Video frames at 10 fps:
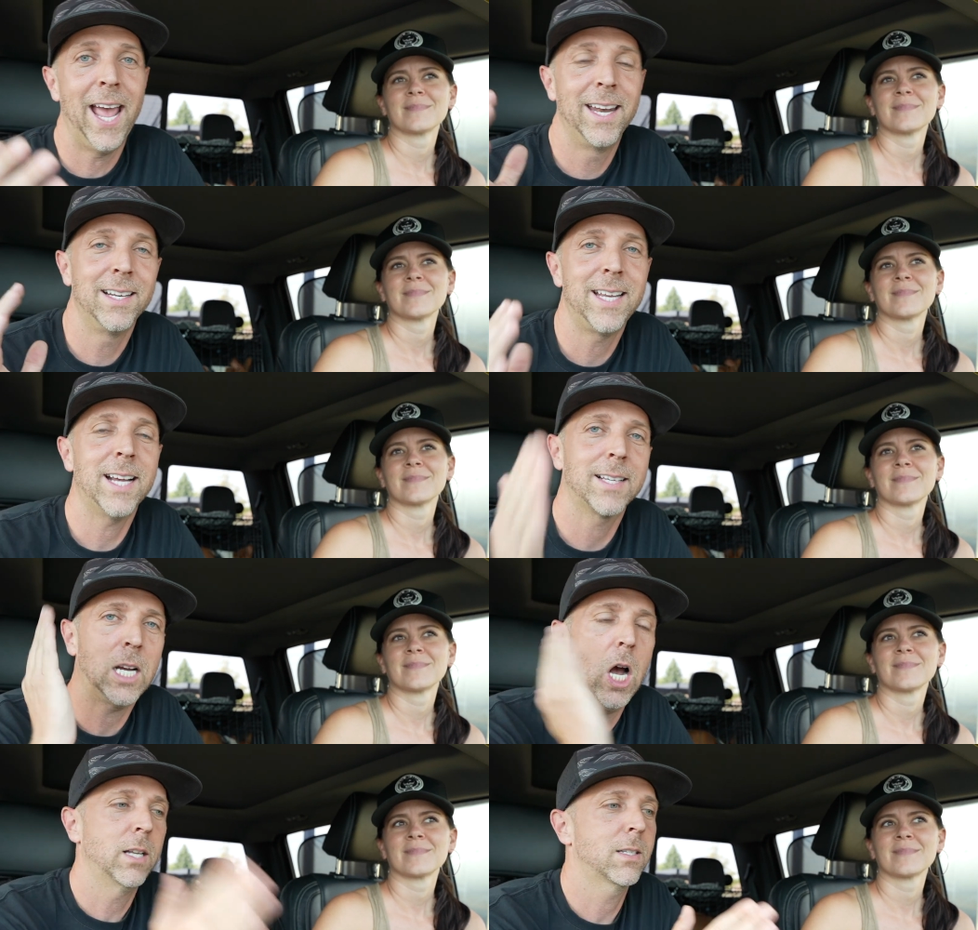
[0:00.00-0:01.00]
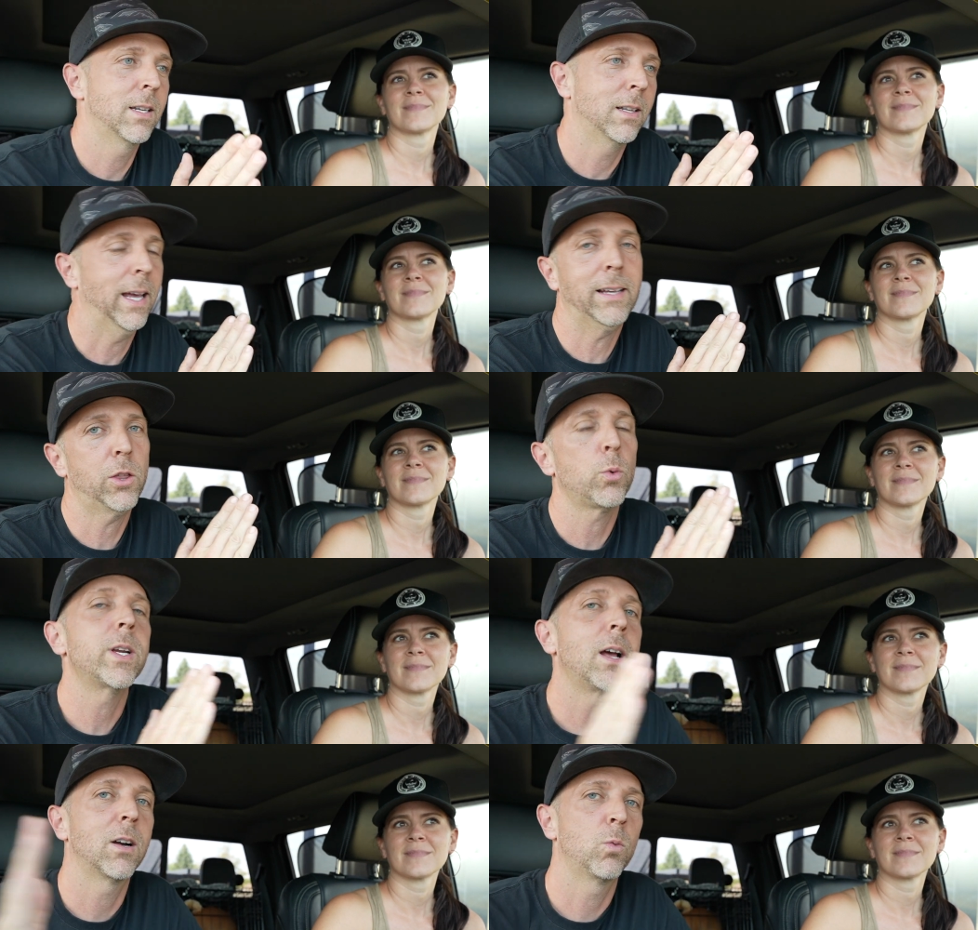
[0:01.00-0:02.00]
Speaker 1: and it takes a constant like
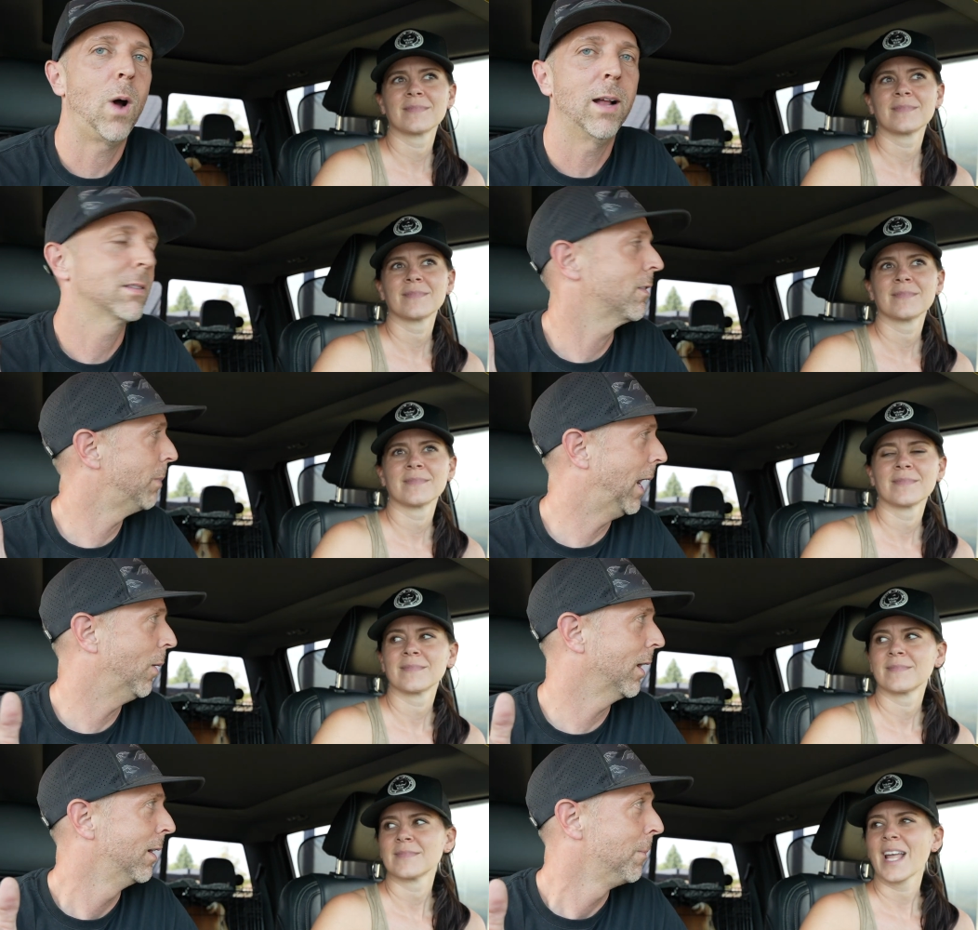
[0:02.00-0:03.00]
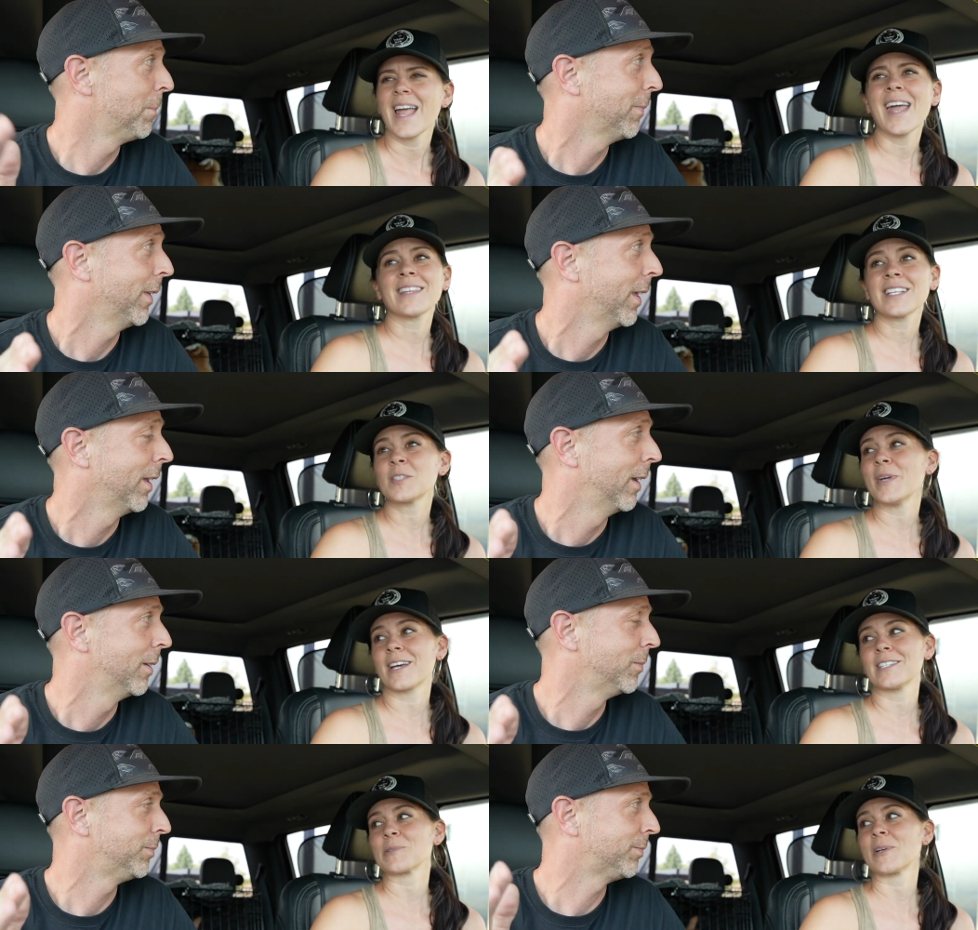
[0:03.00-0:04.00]
300 watts of power.
Speaker 2: And let's be
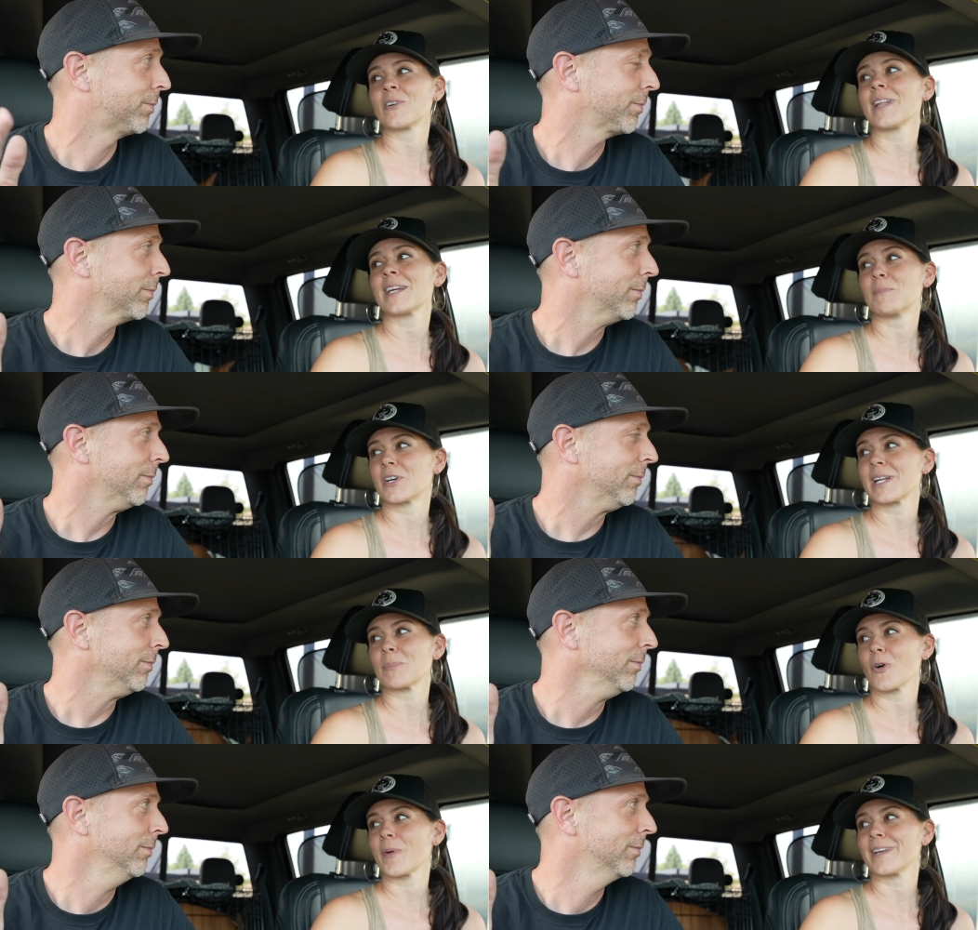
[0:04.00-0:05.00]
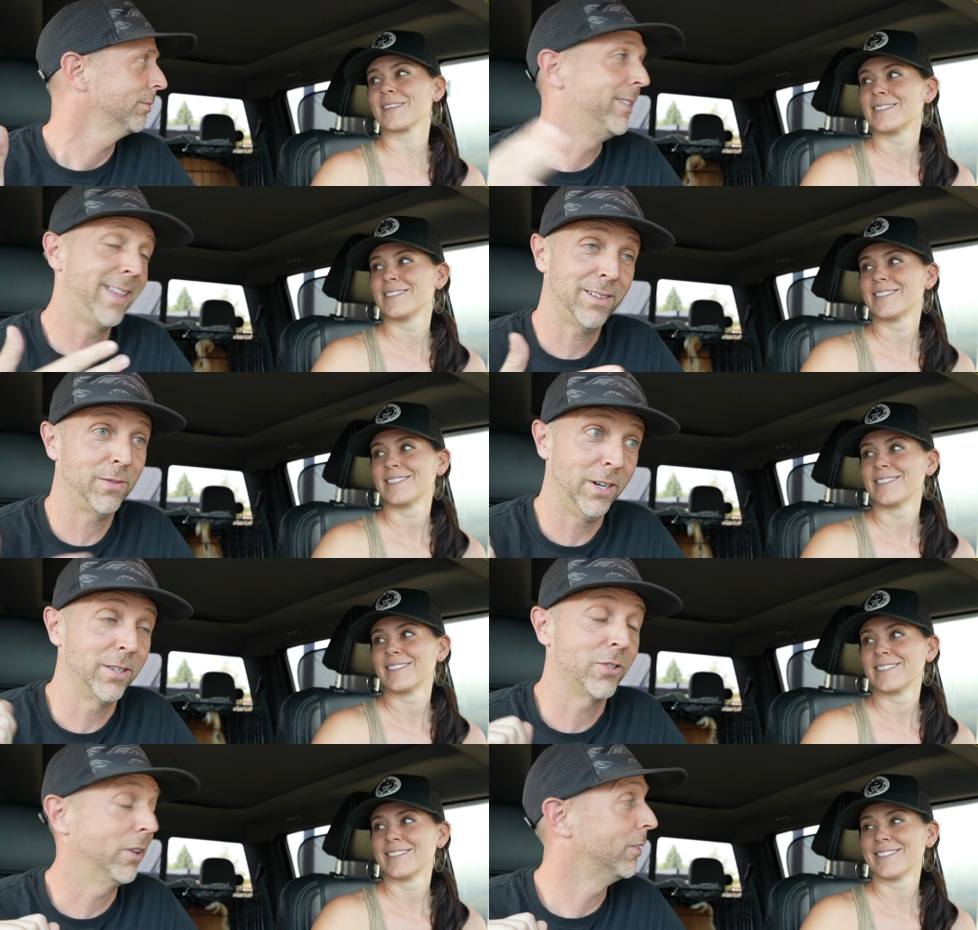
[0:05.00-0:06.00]
honest, we don't like burning propane.
Speaker 1: That's very
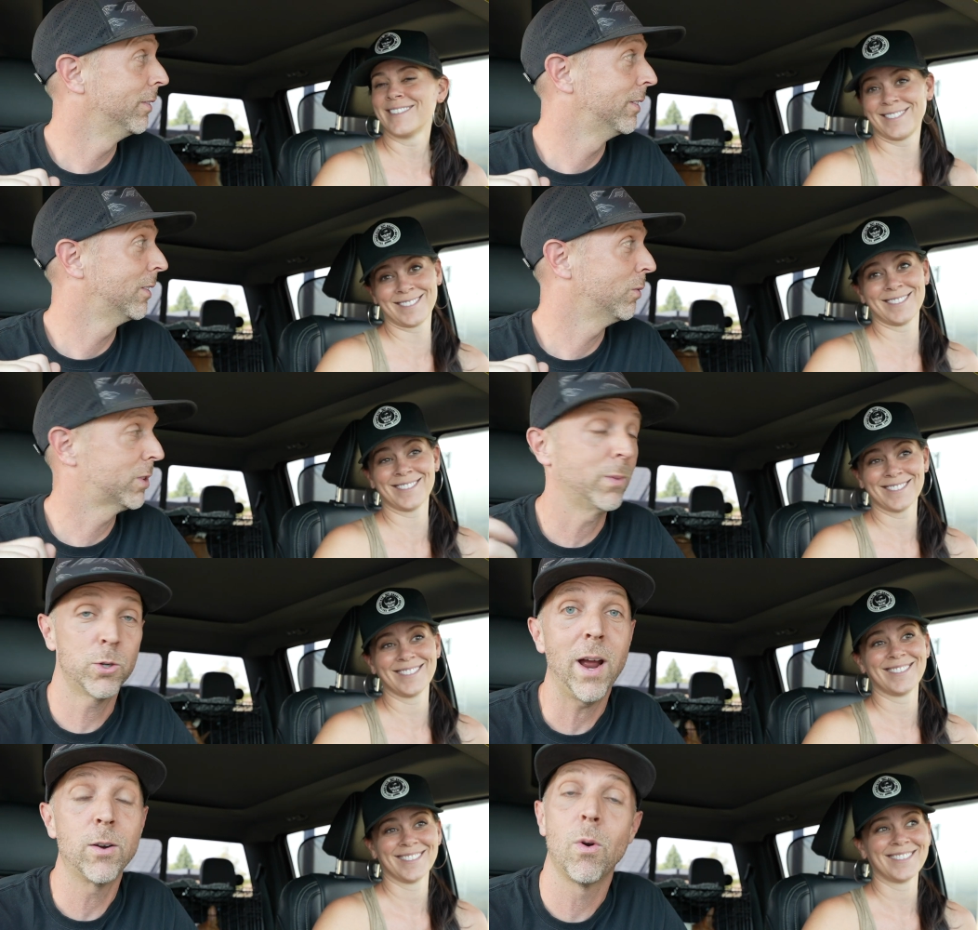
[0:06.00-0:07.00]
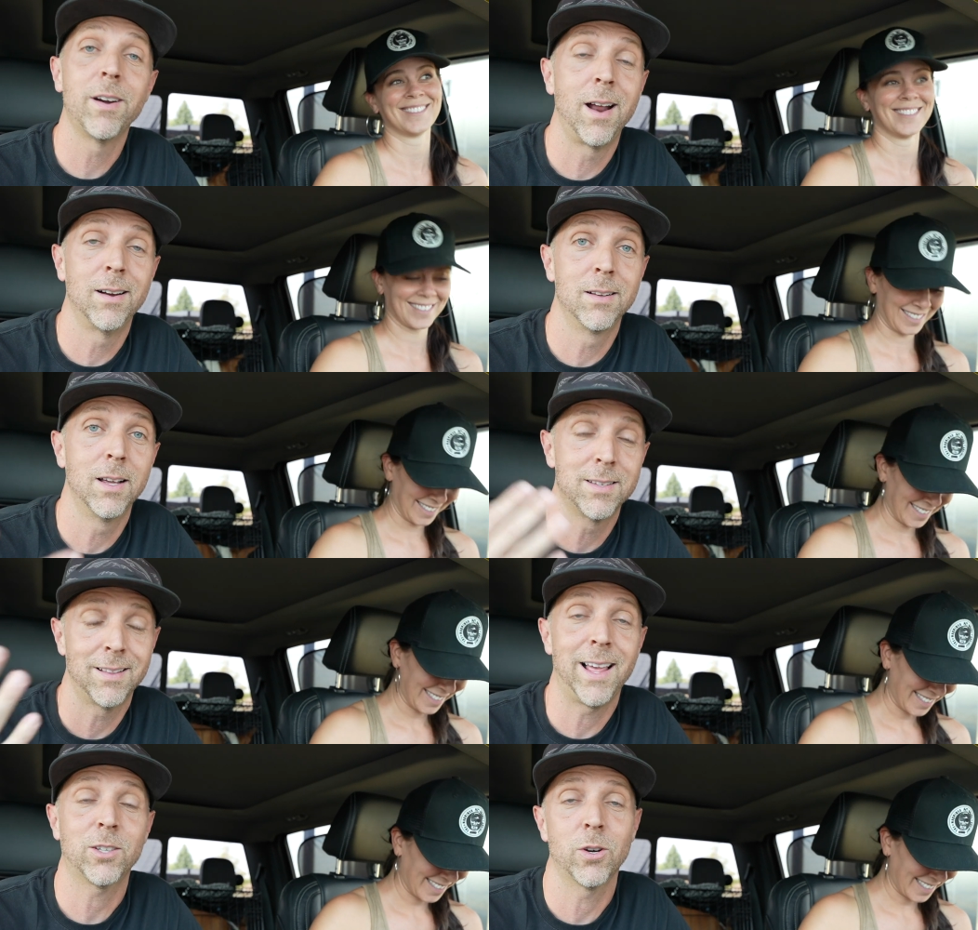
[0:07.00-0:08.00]
true. So we tried to run it on as
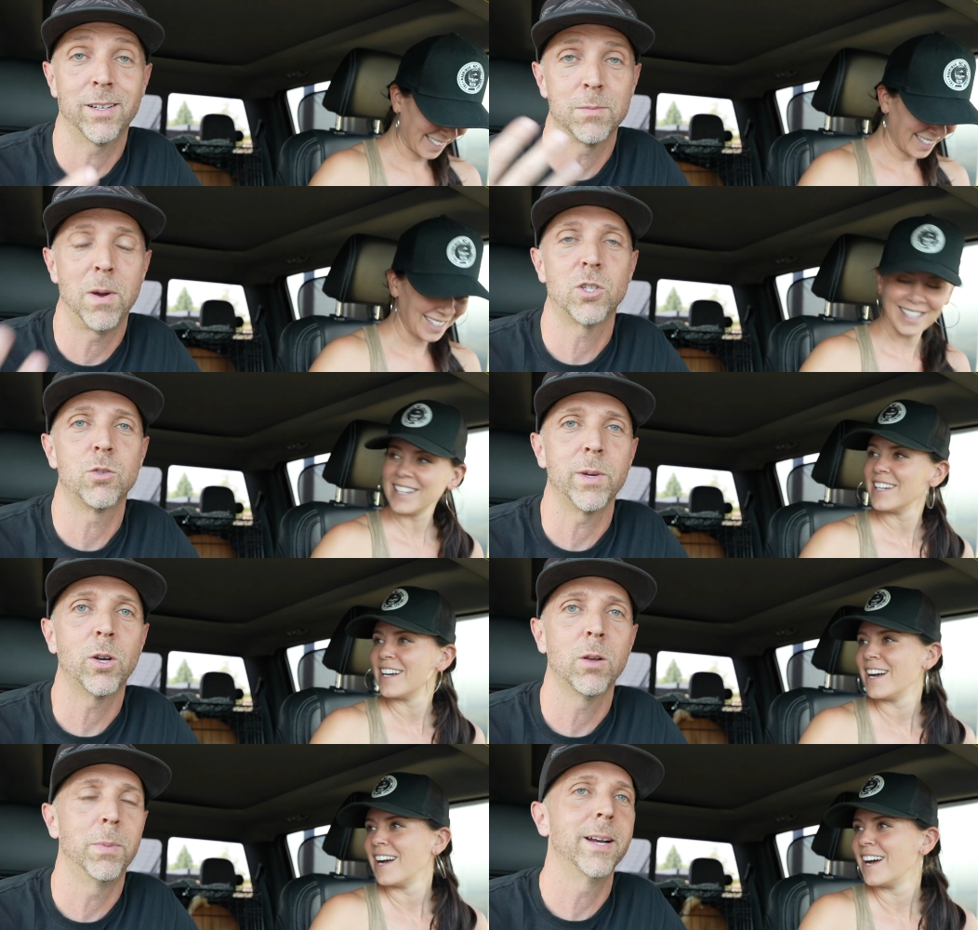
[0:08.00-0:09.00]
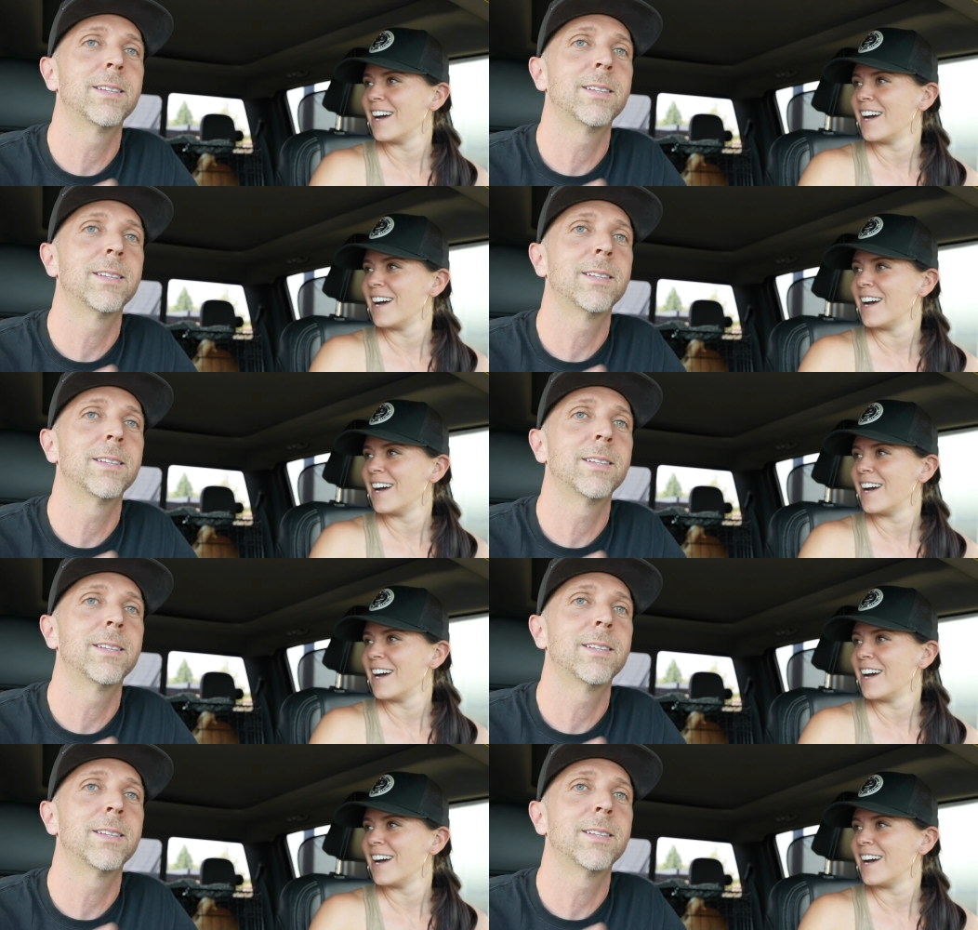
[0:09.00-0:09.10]
electric as much as we could, but